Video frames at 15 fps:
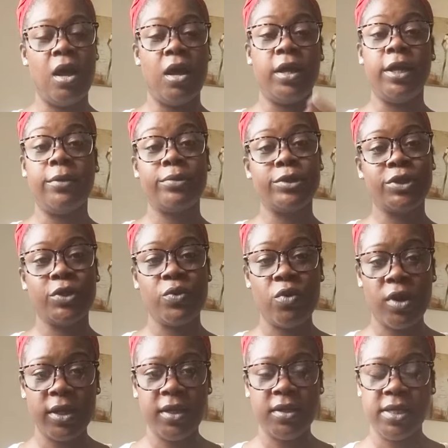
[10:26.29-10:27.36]
Number 2
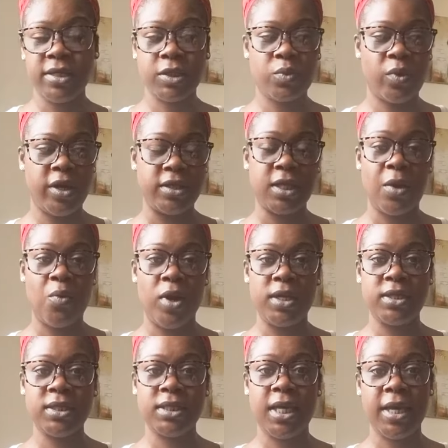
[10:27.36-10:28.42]
on the list was I wanted
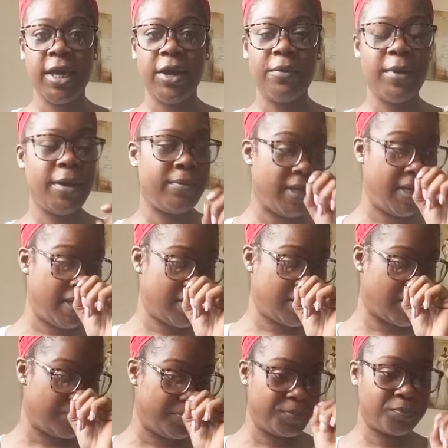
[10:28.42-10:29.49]
to take care of my
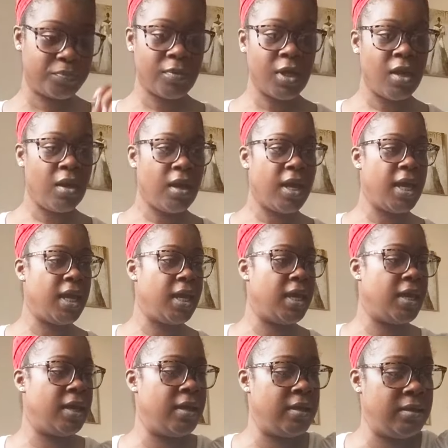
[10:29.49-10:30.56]
plants,
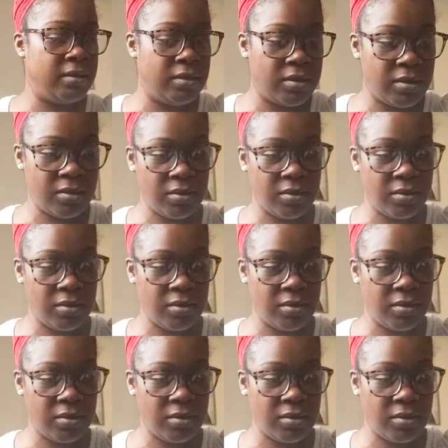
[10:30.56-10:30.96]
and